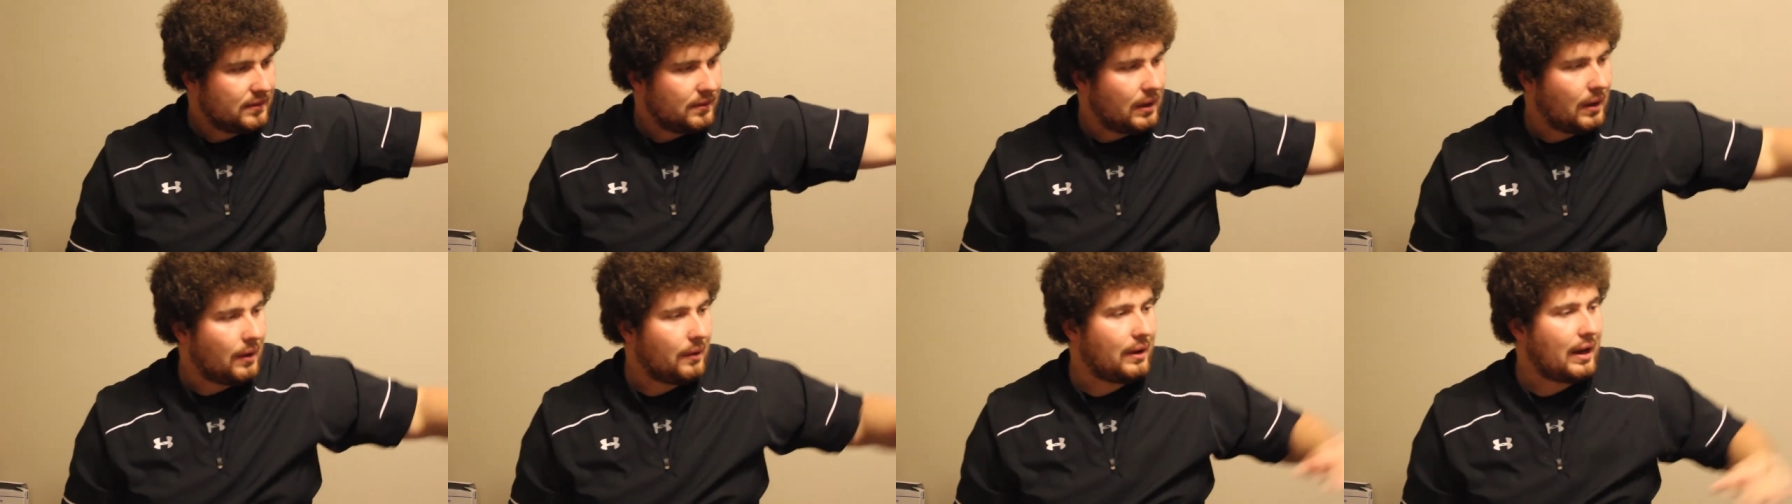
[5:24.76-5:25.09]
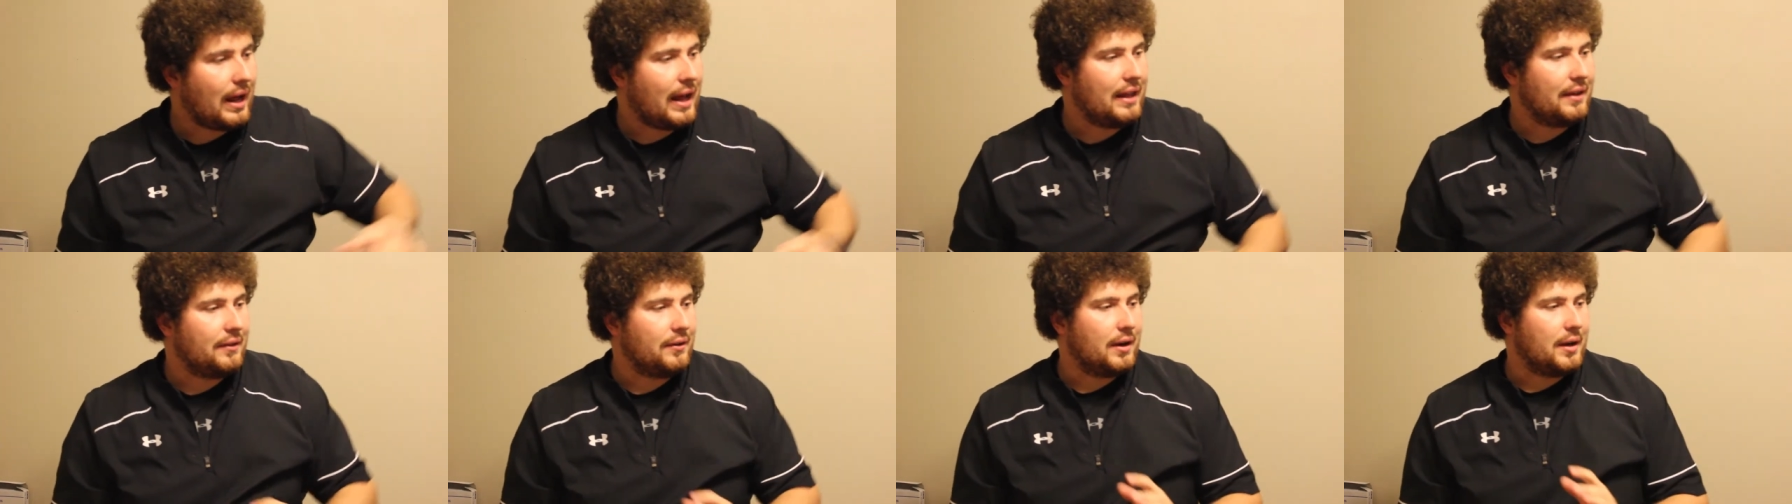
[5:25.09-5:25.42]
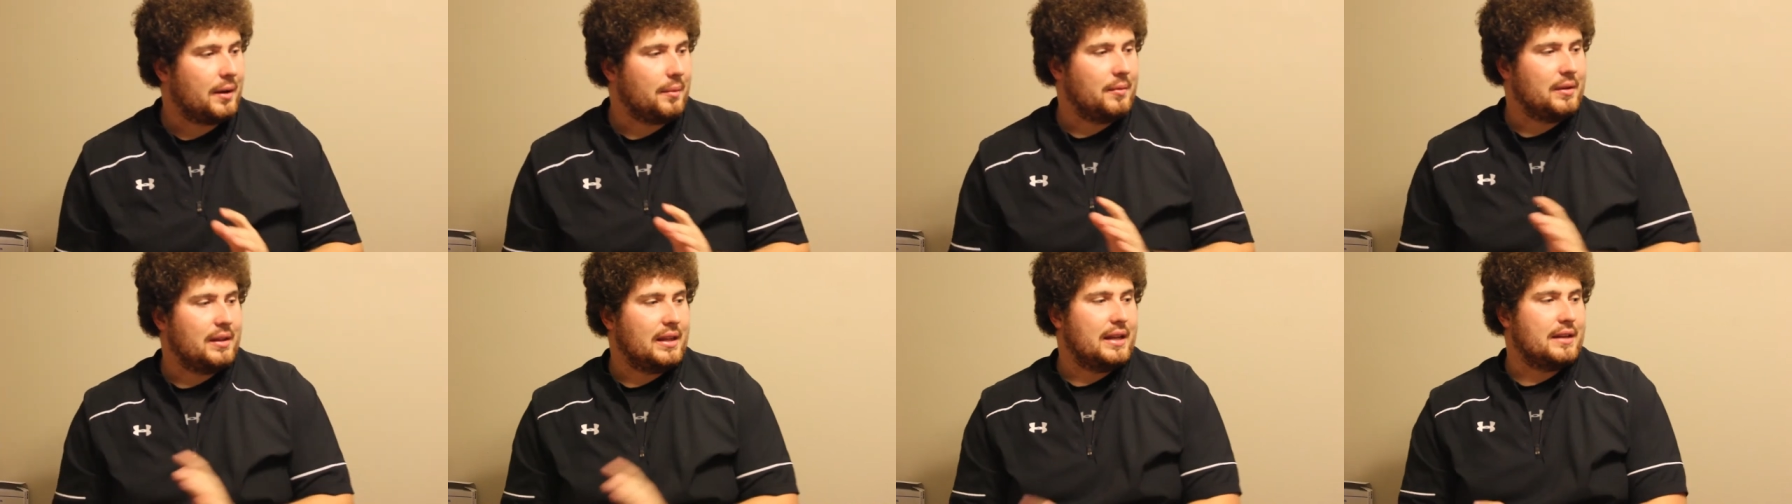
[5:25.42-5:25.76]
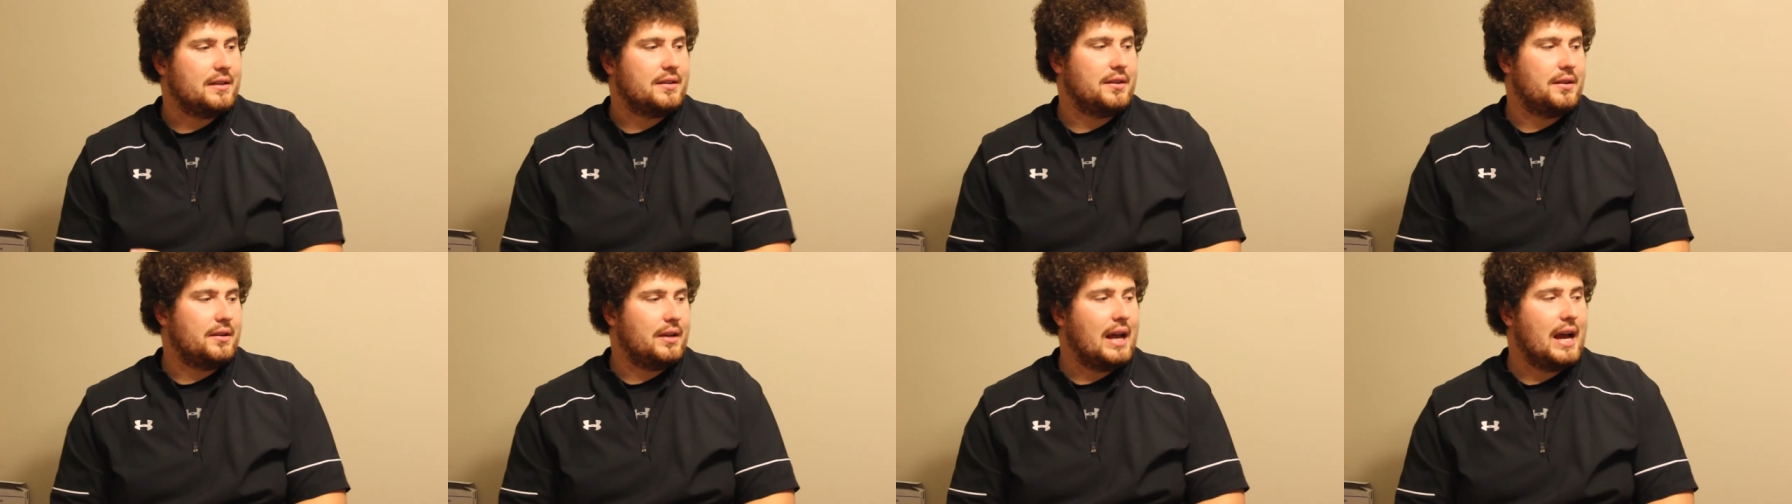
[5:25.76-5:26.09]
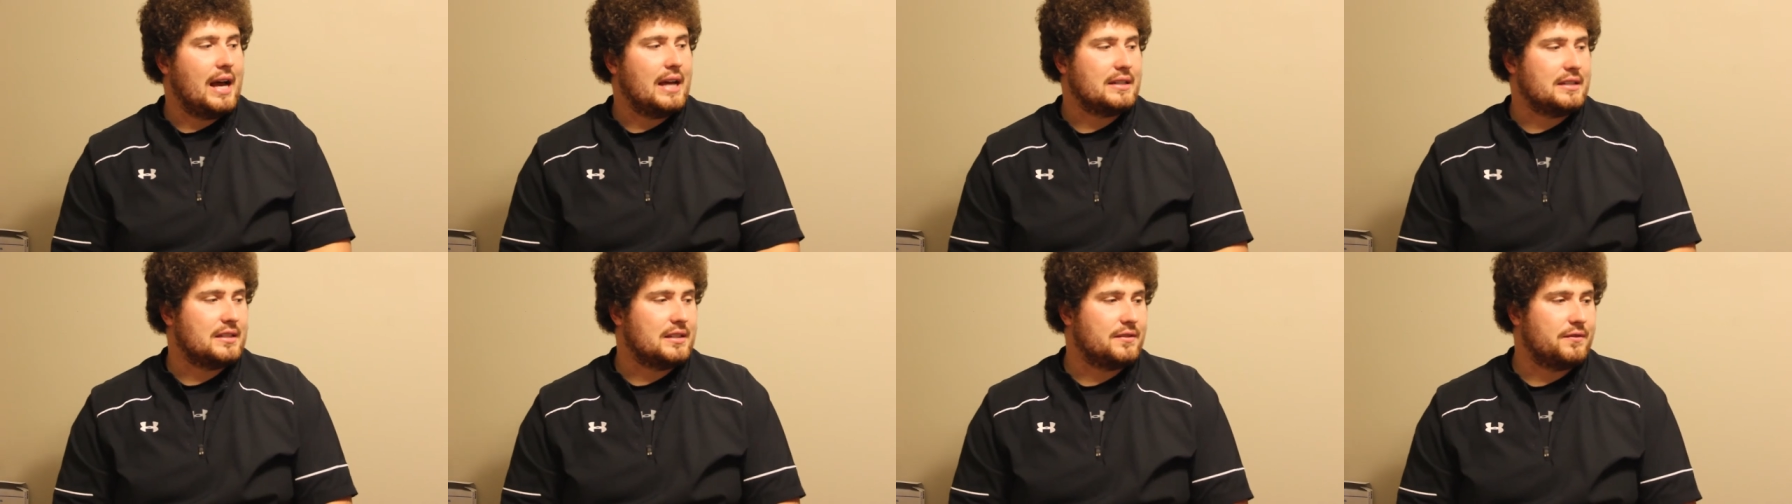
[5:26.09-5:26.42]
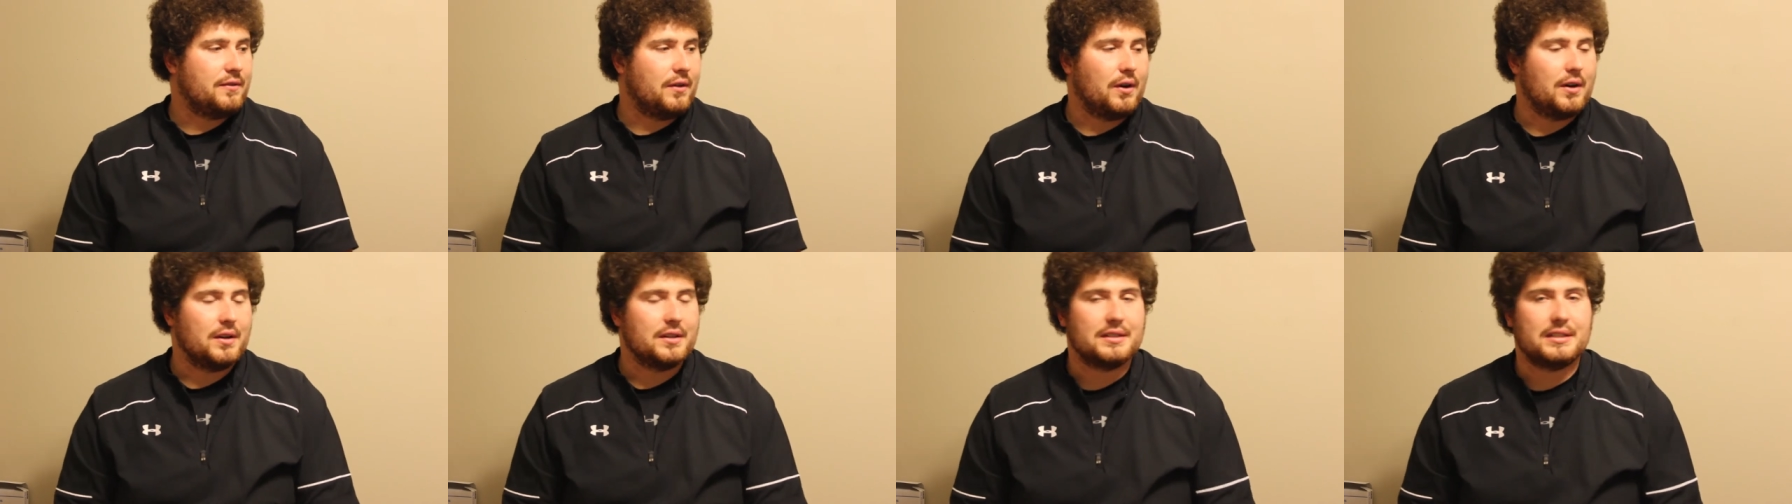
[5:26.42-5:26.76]
I would highly recommend that to you guys as
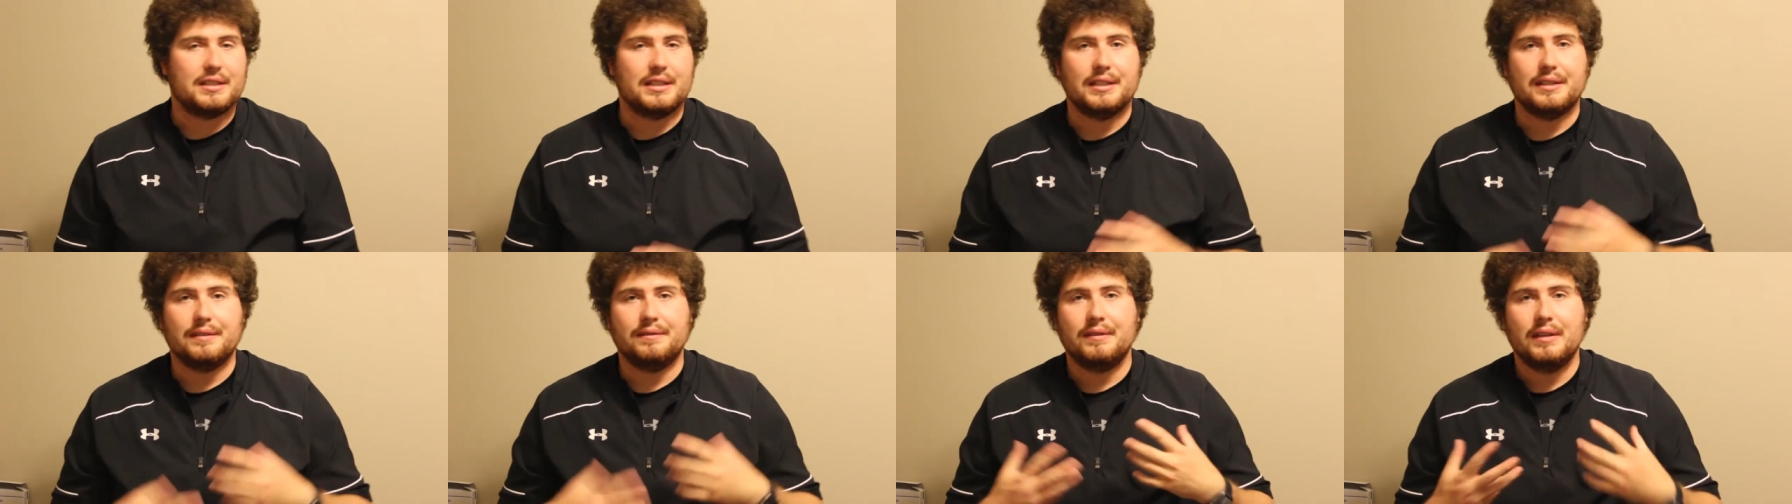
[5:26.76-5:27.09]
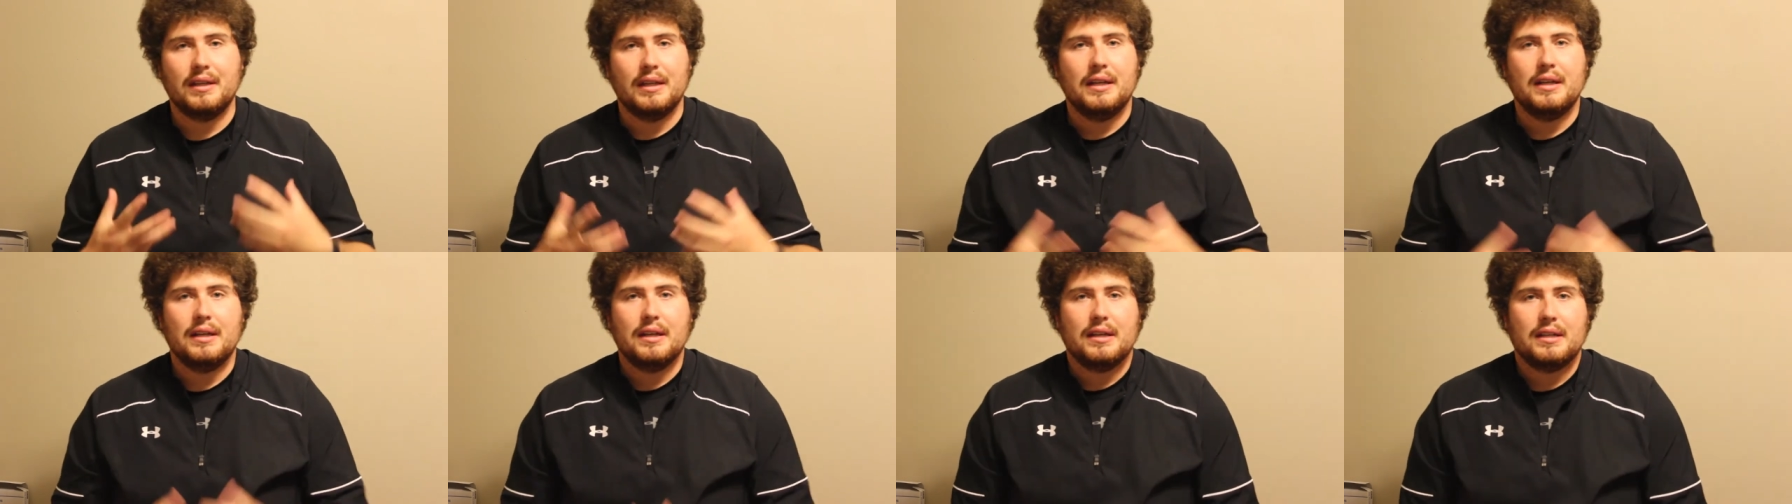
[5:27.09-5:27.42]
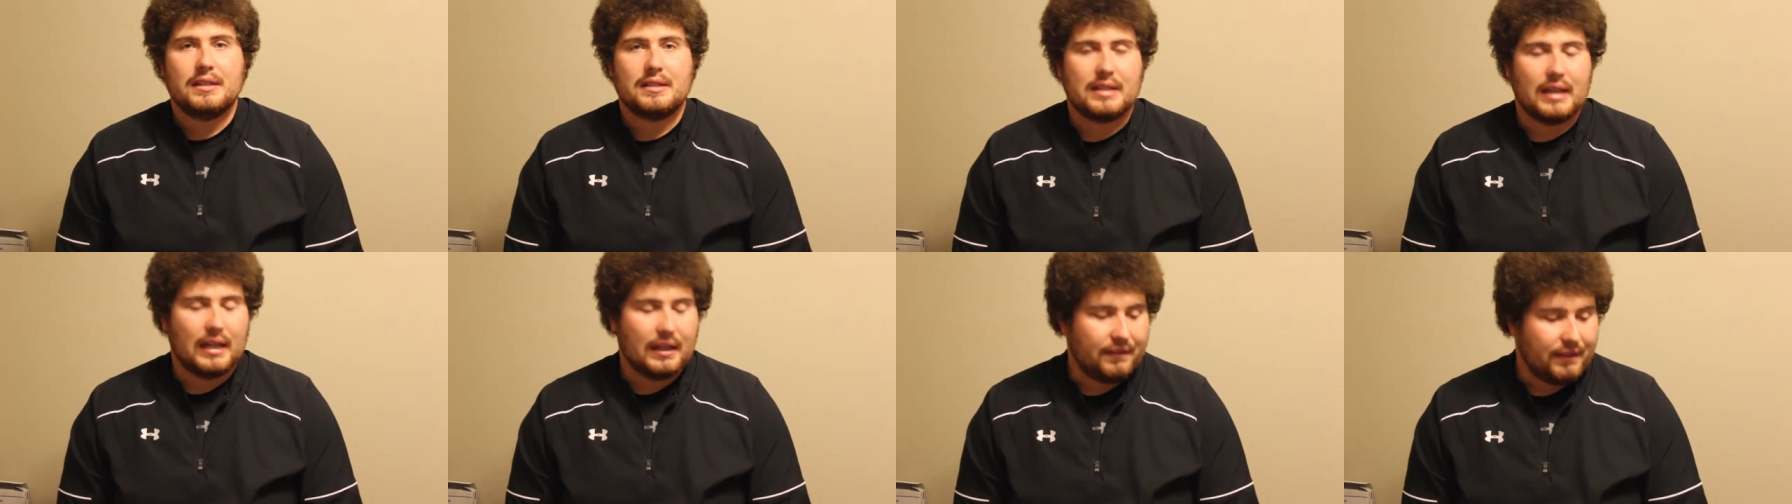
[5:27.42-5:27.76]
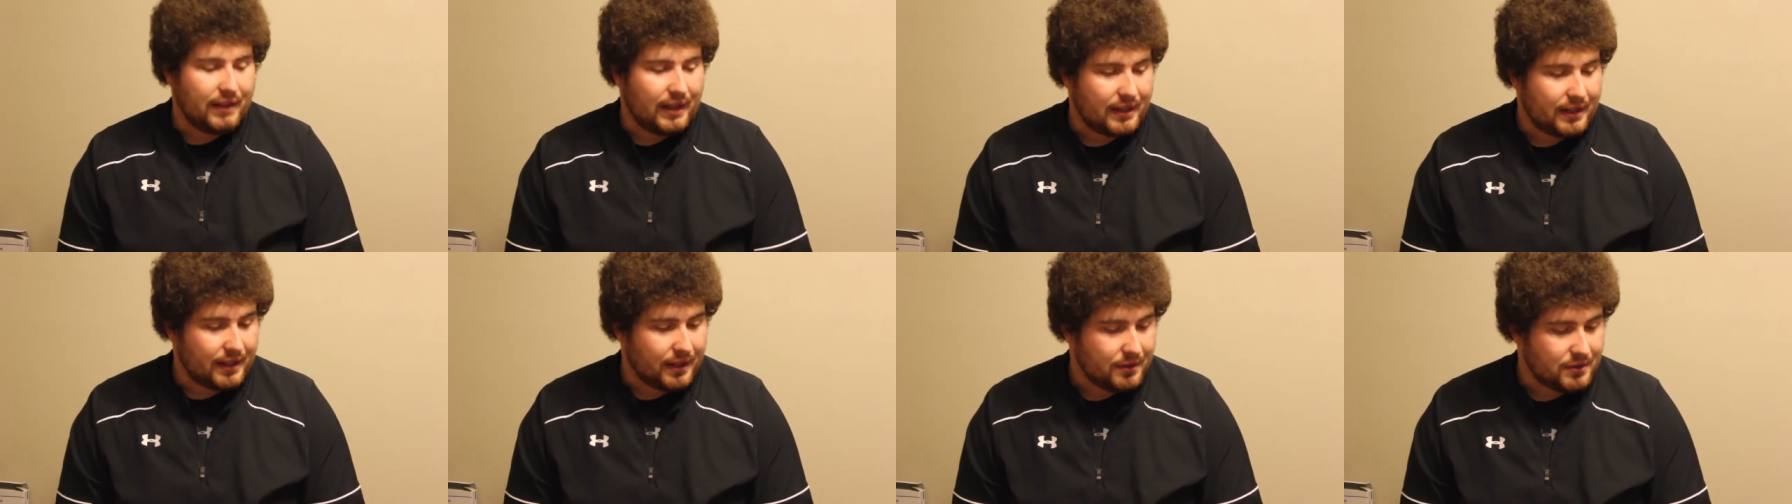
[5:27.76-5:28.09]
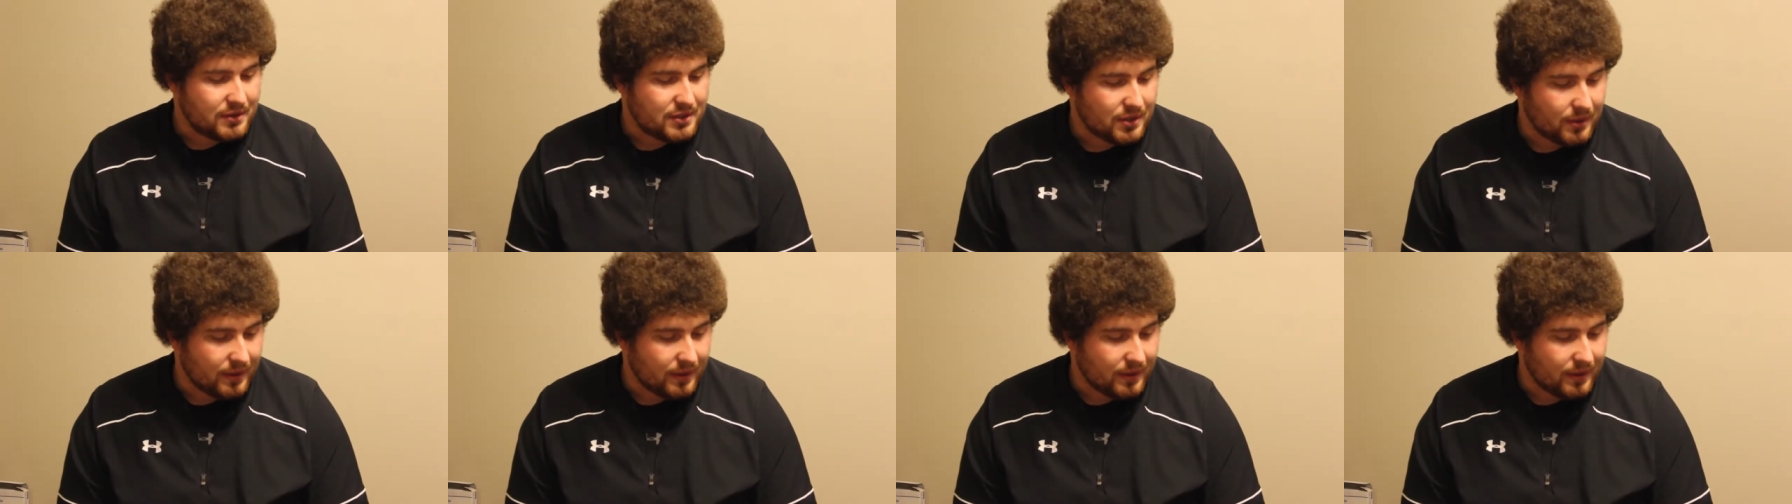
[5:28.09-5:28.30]
far as the style that goes.